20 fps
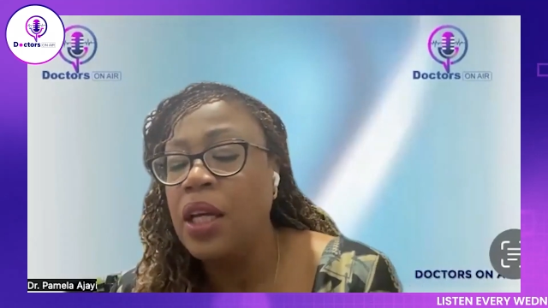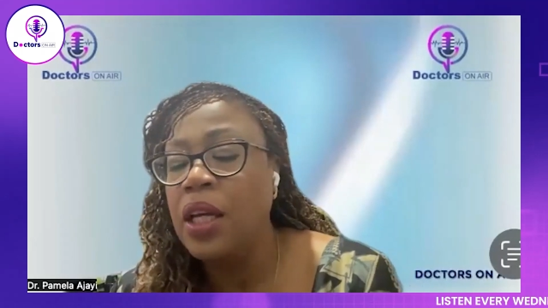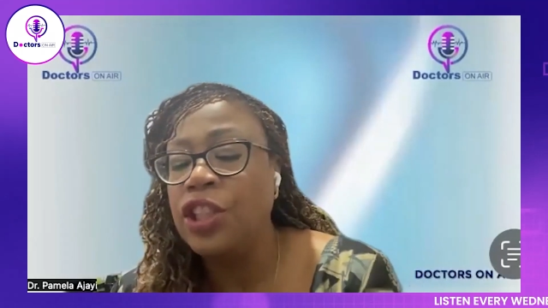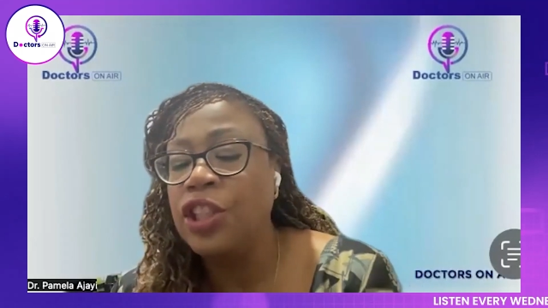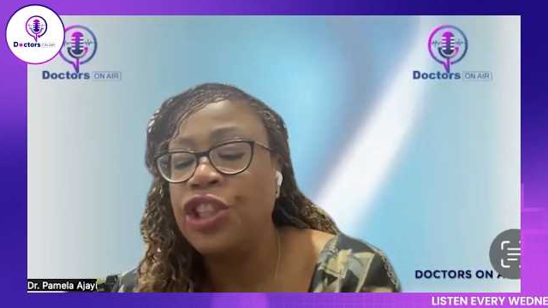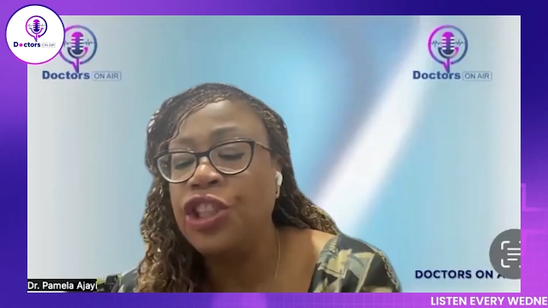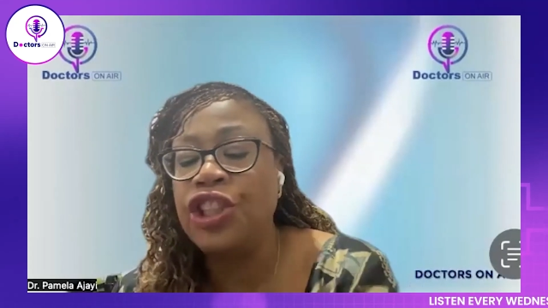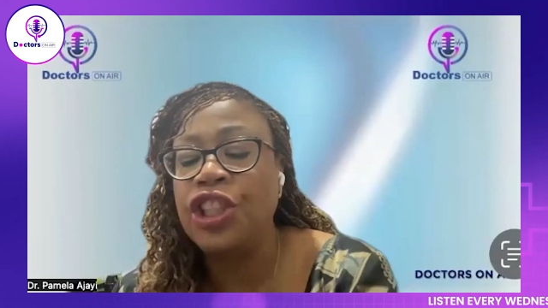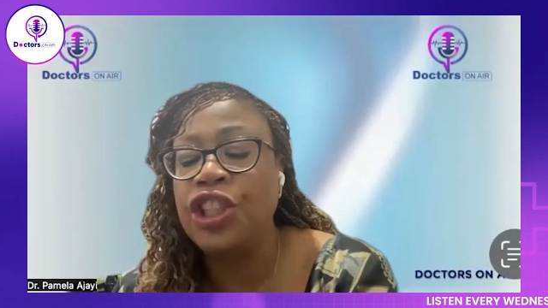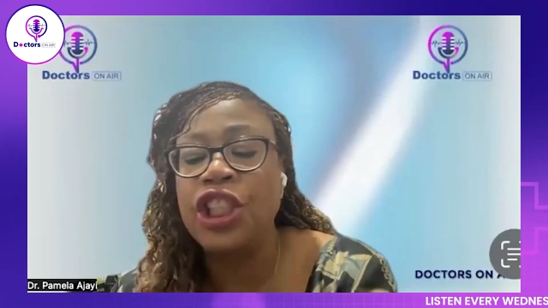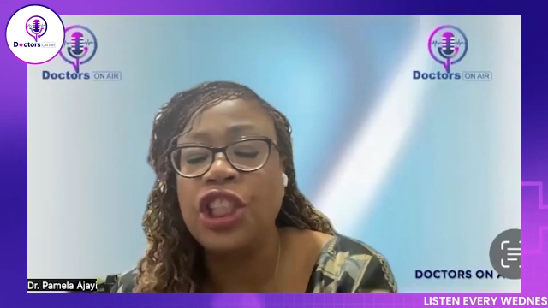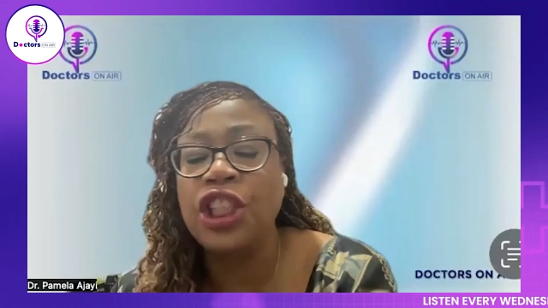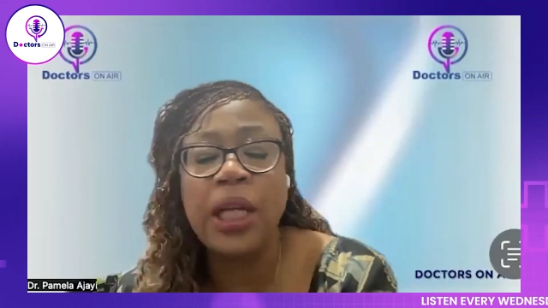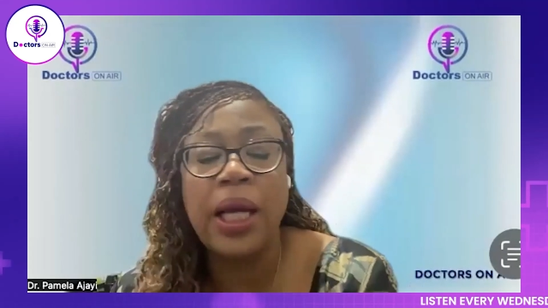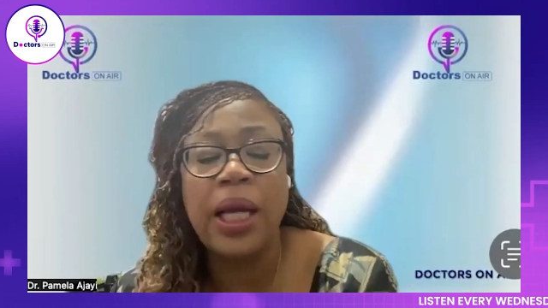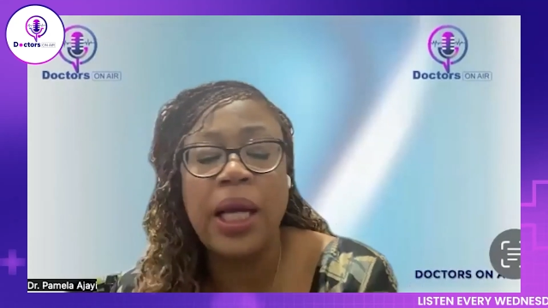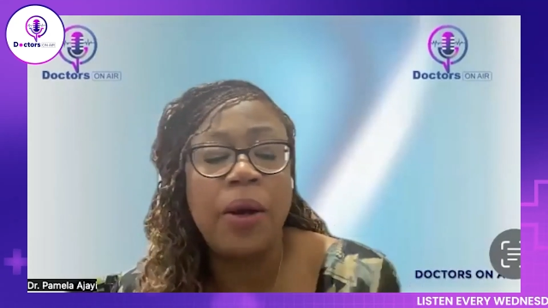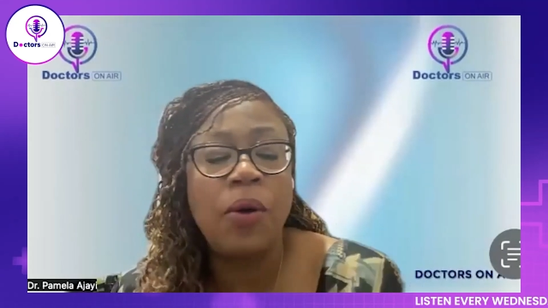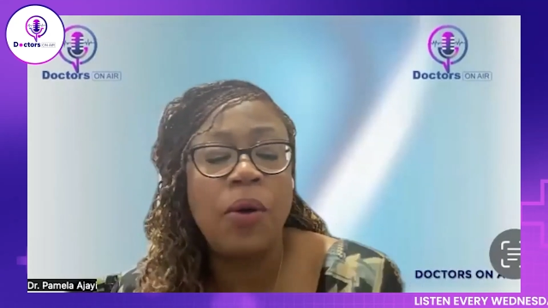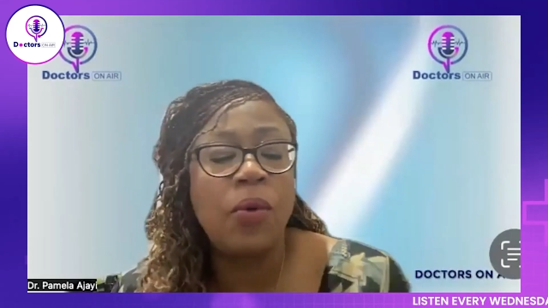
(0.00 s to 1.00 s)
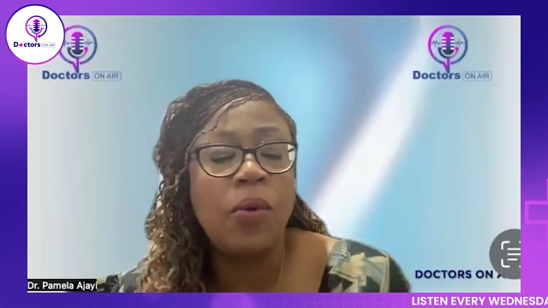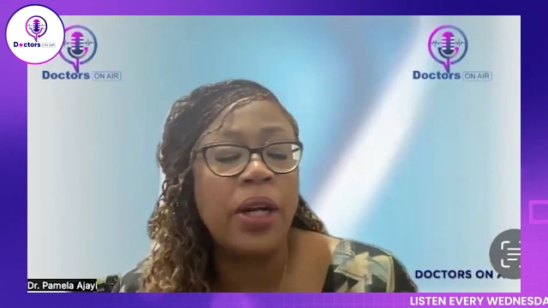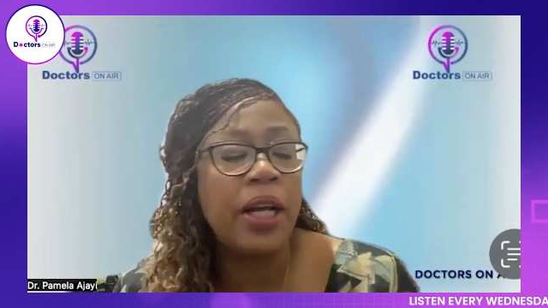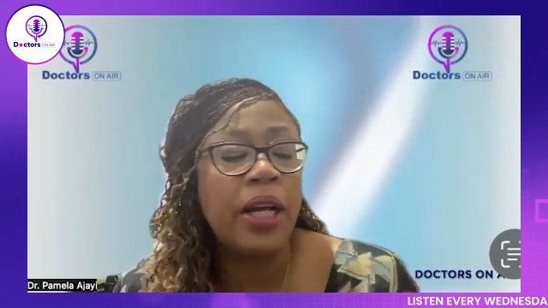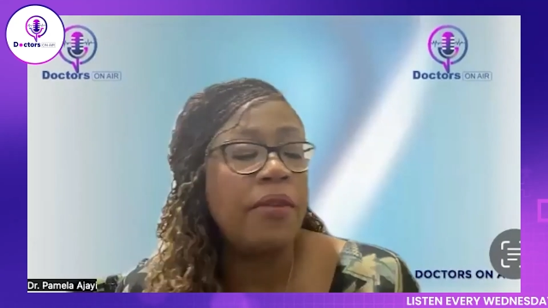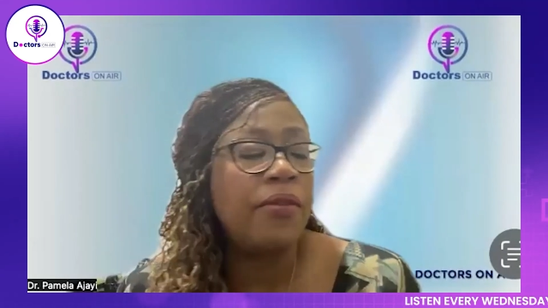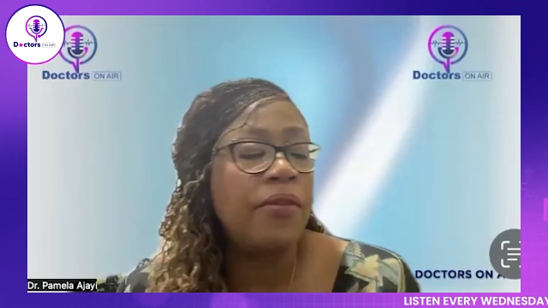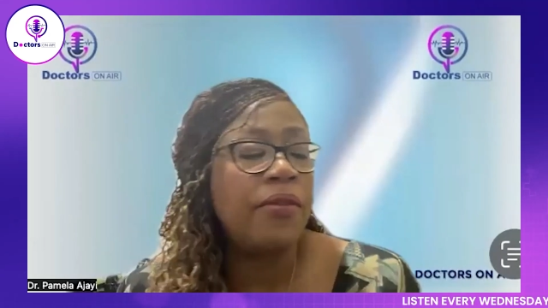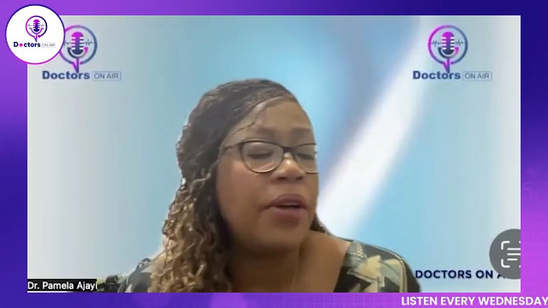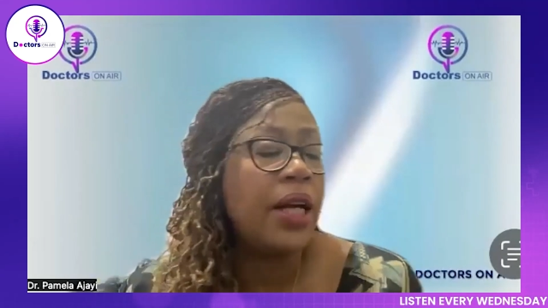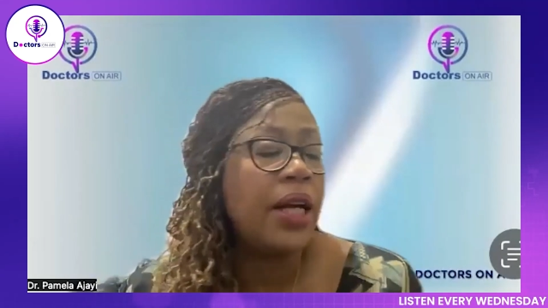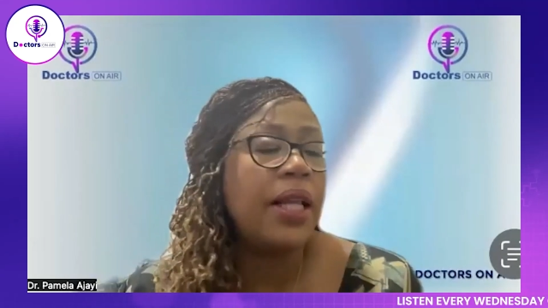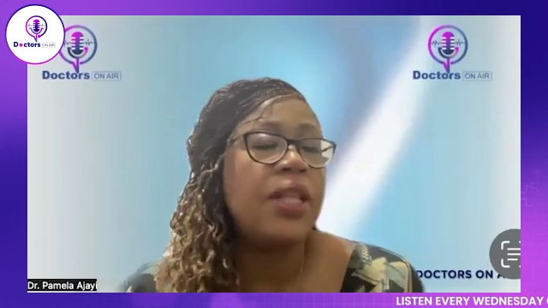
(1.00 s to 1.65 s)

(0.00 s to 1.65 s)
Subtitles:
shisha, whatever,